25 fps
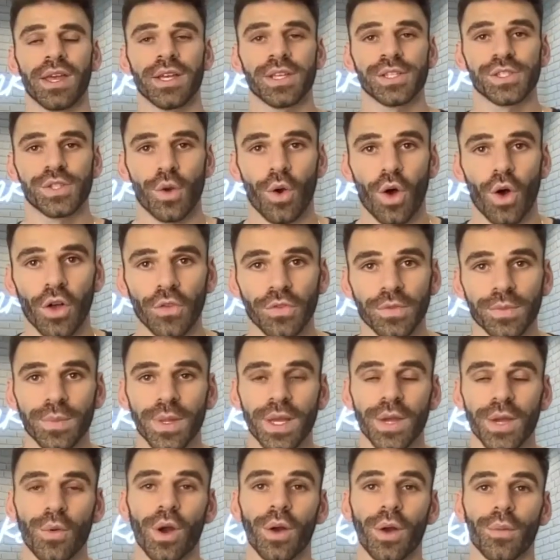So
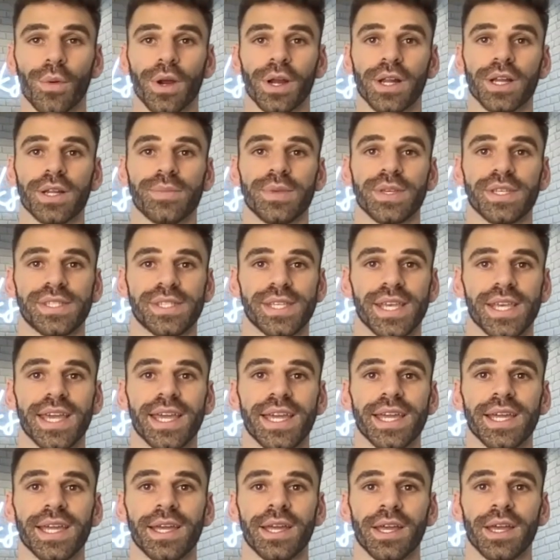ultimately, what we're going to be
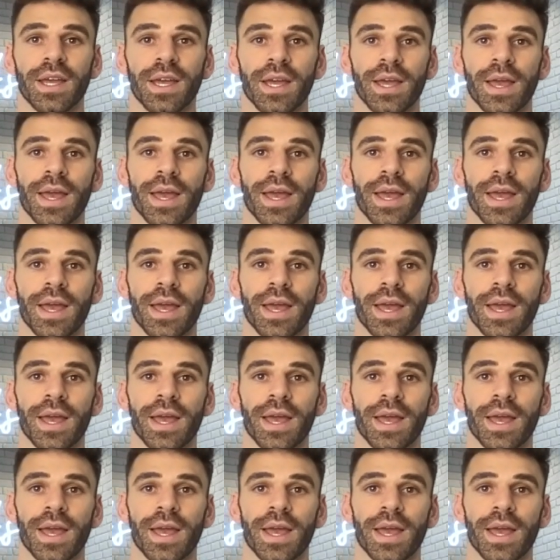seeing